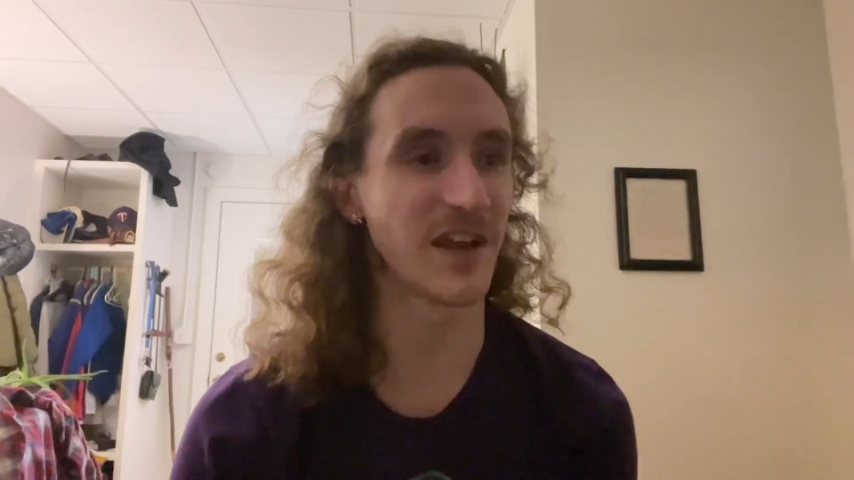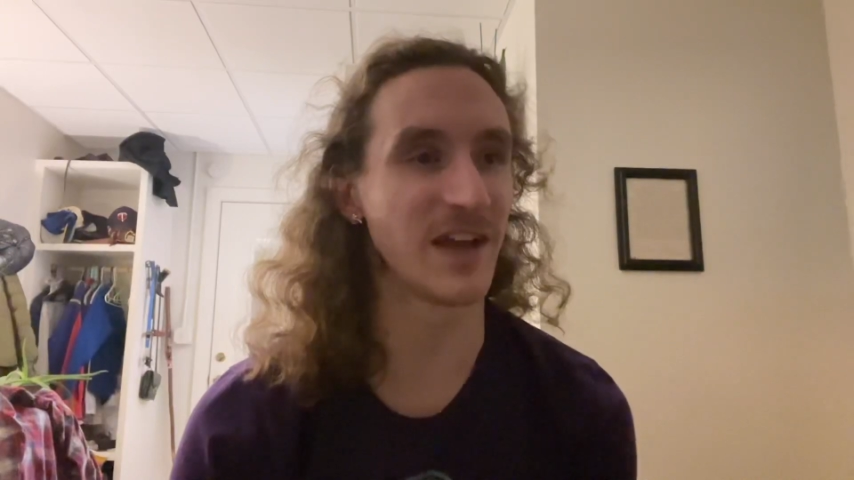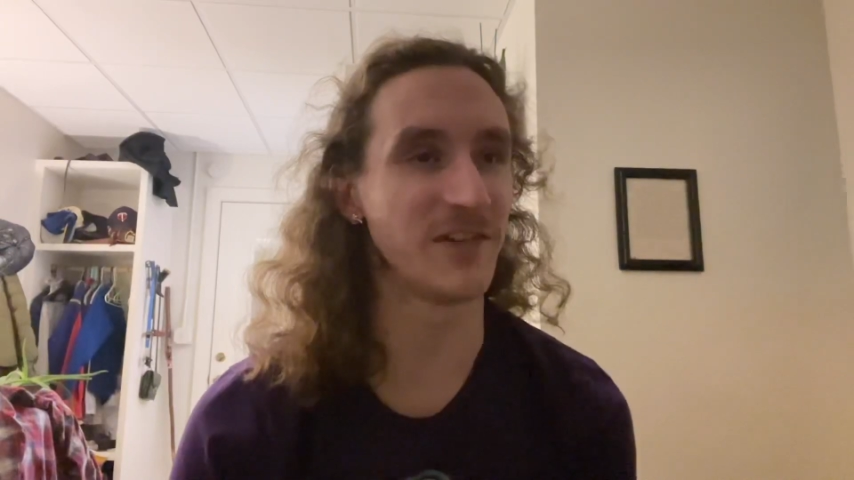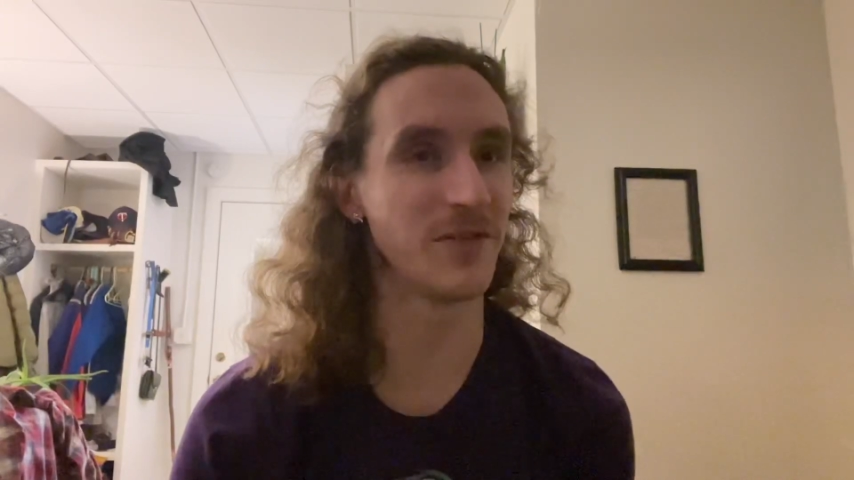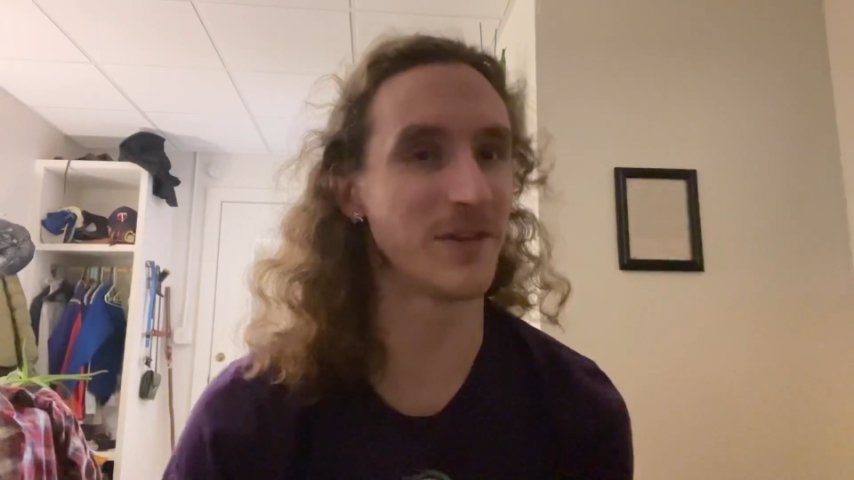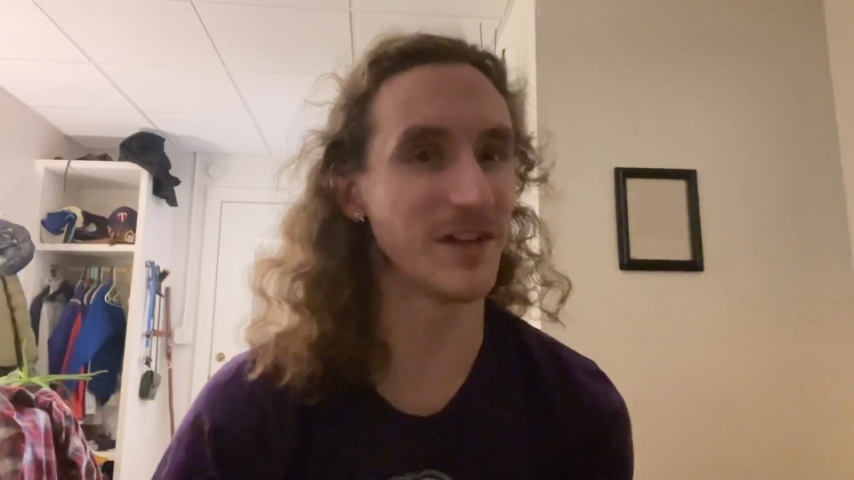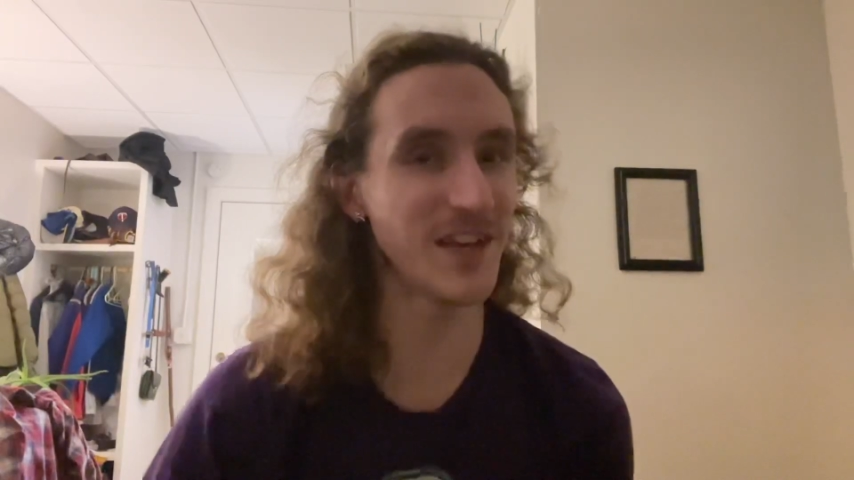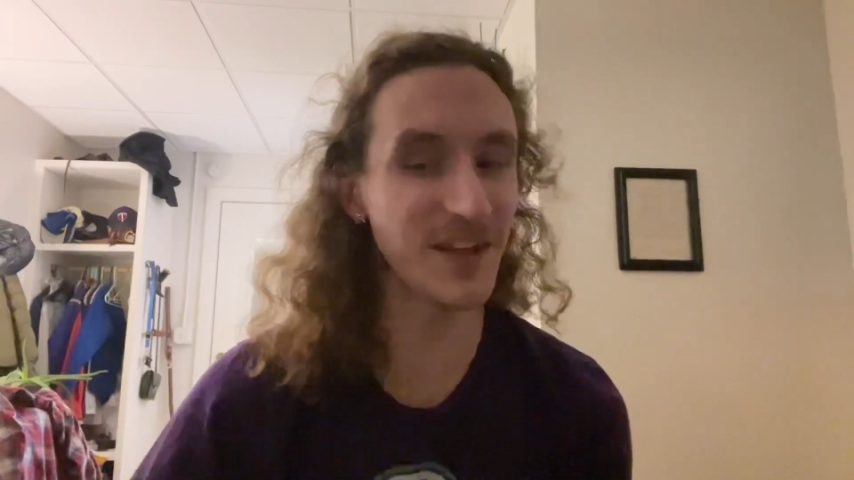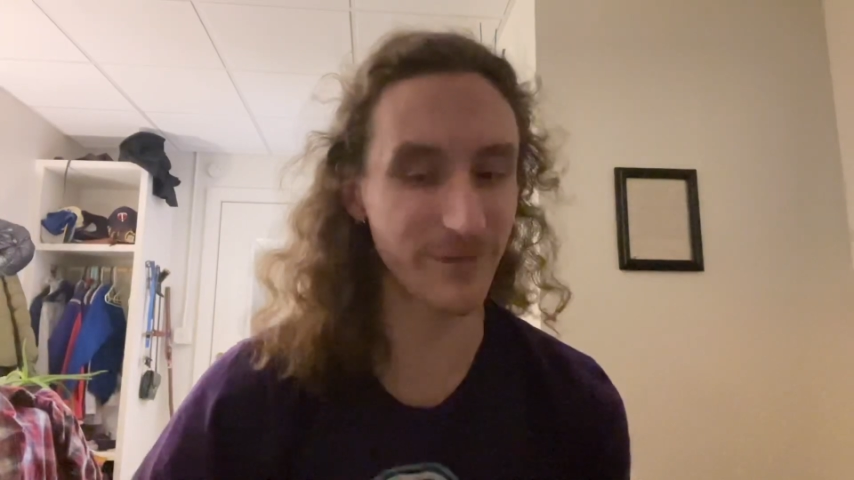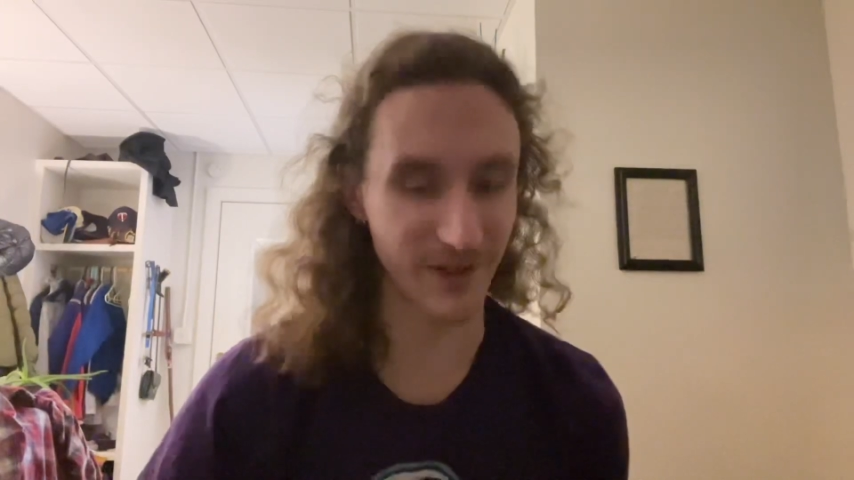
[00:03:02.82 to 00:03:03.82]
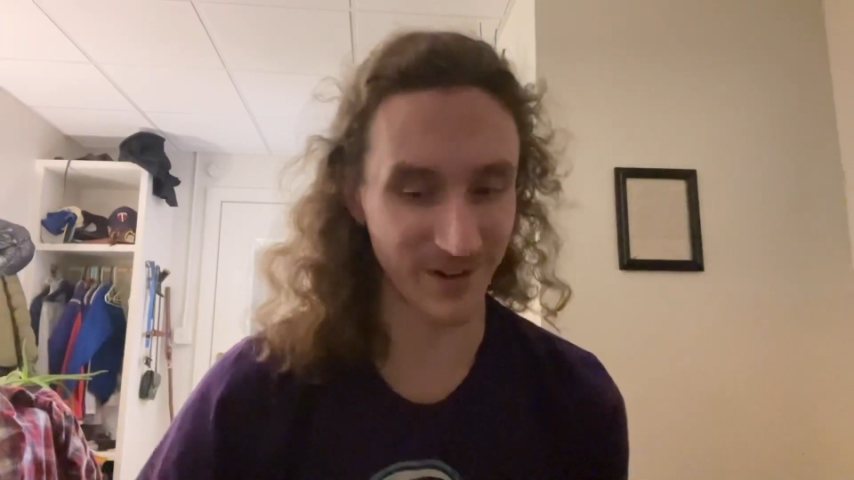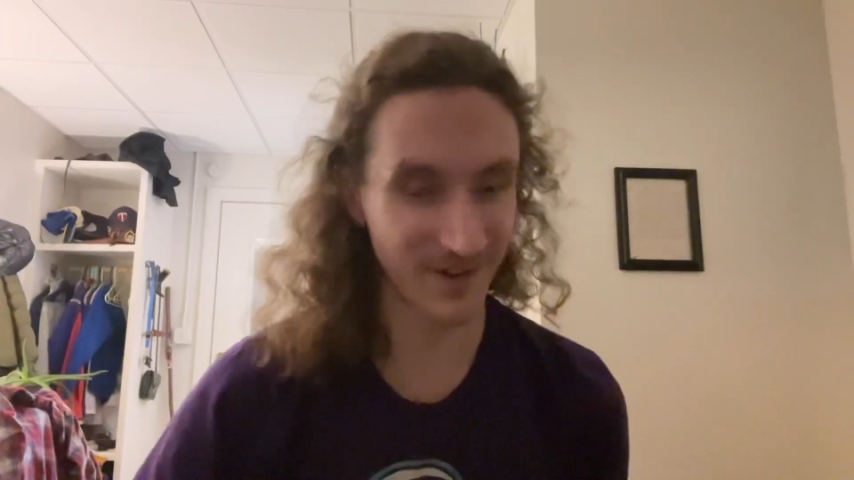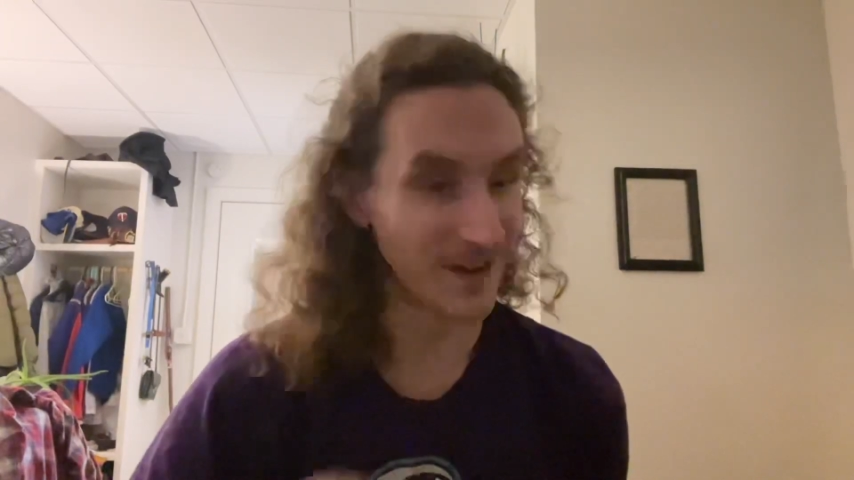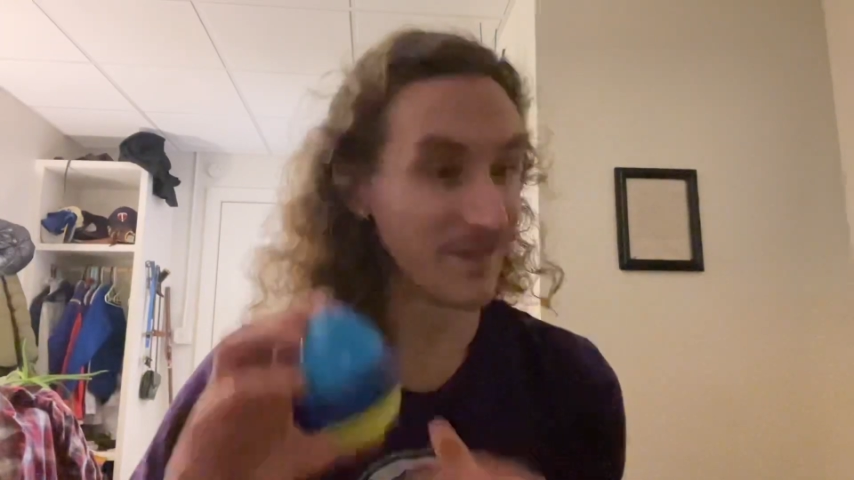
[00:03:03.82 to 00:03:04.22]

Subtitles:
and you can even